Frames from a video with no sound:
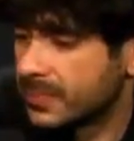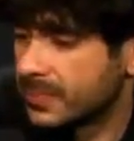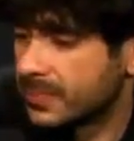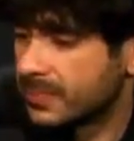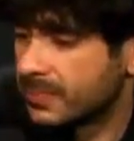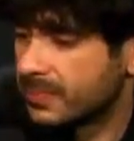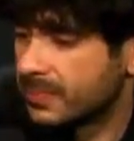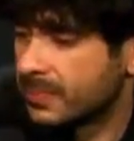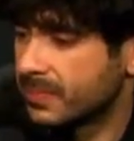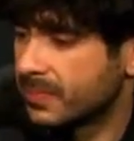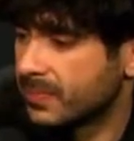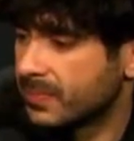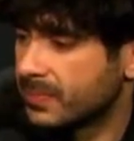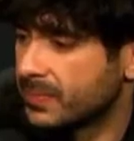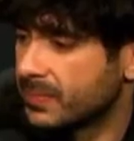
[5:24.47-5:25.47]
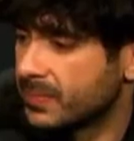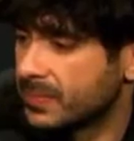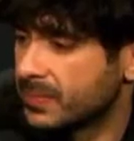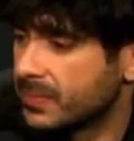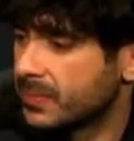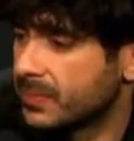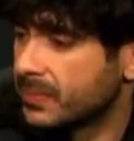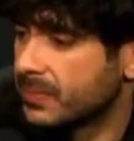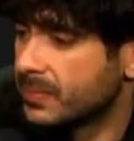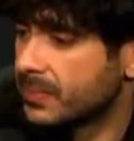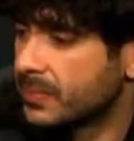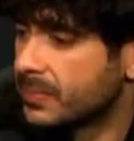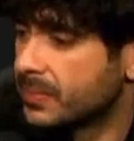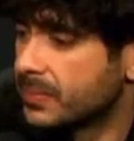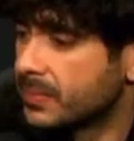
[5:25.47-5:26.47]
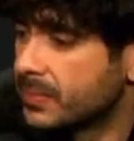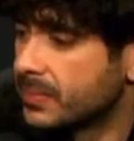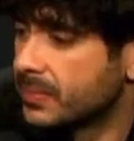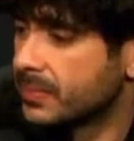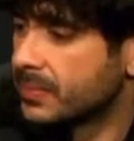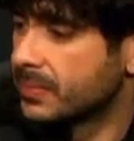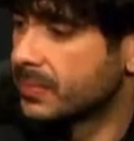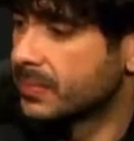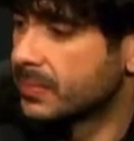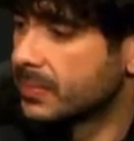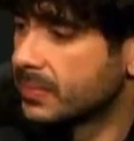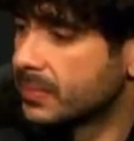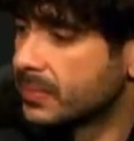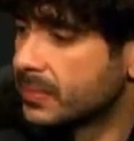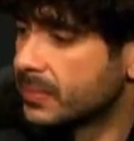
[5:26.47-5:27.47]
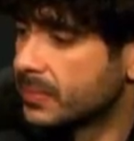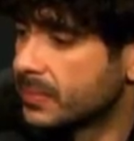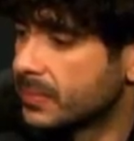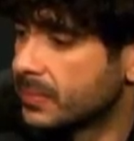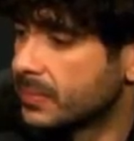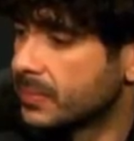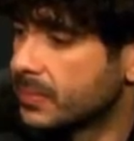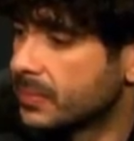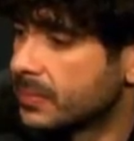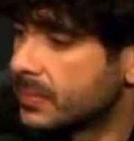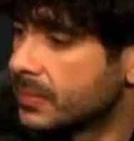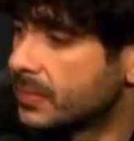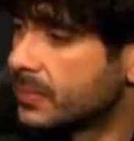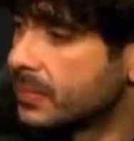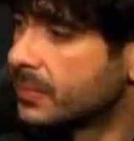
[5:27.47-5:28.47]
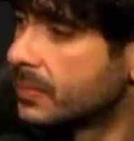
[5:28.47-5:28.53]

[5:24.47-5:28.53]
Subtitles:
No words are spoken by the person on screen.